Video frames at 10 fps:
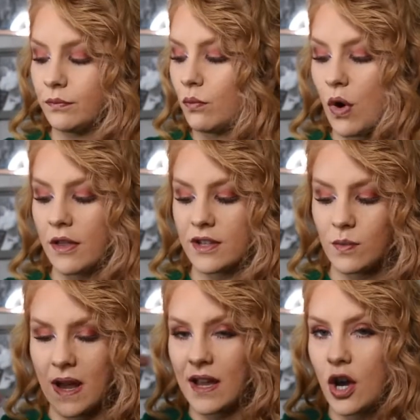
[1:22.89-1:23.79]
worth its
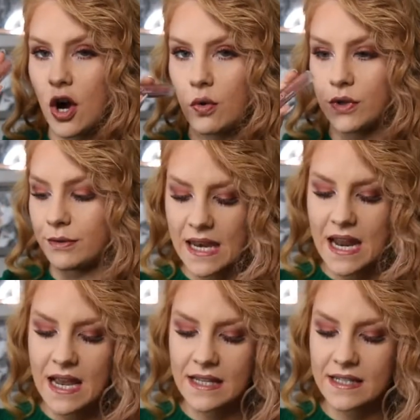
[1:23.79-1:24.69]
weight in gold.
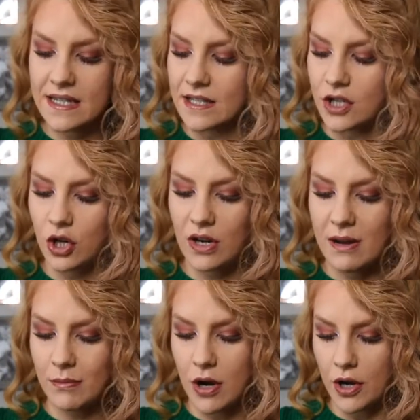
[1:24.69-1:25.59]
Next is two
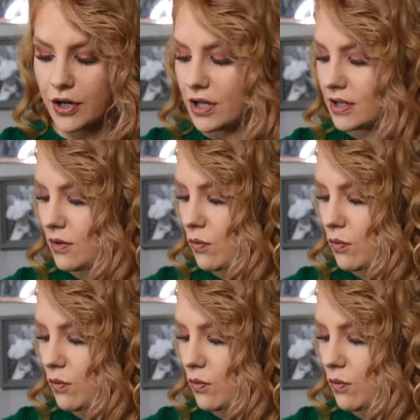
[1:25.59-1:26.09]
lip liners.